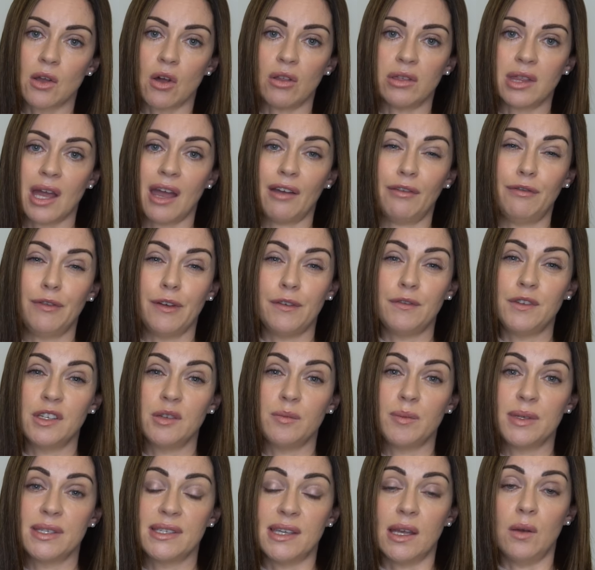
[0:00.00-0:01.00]
got that
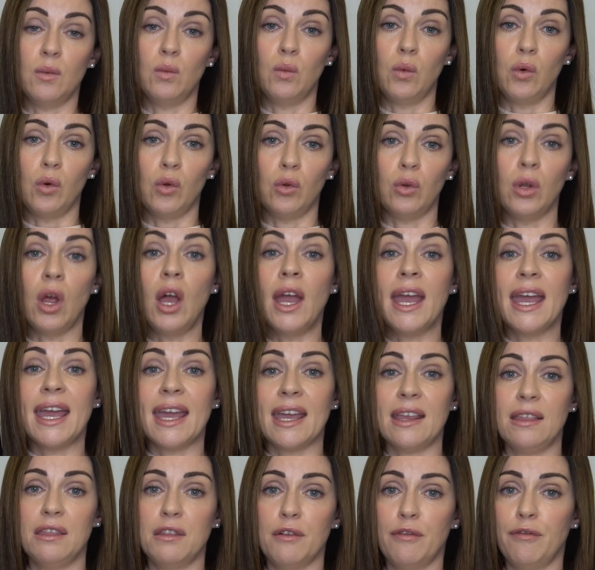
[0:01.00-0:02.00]
50% wool
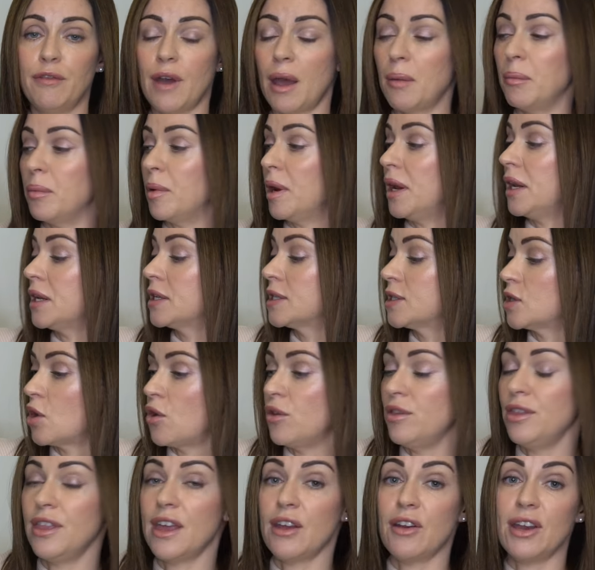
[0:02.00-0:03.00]
in the fabric,
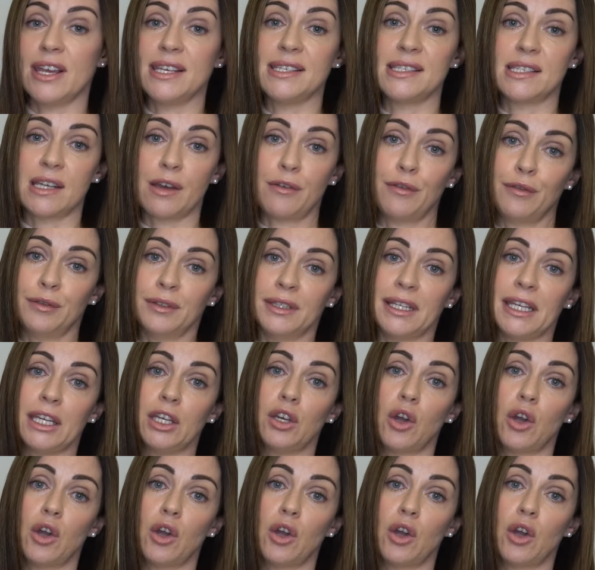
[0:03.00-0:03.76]
so there is definitely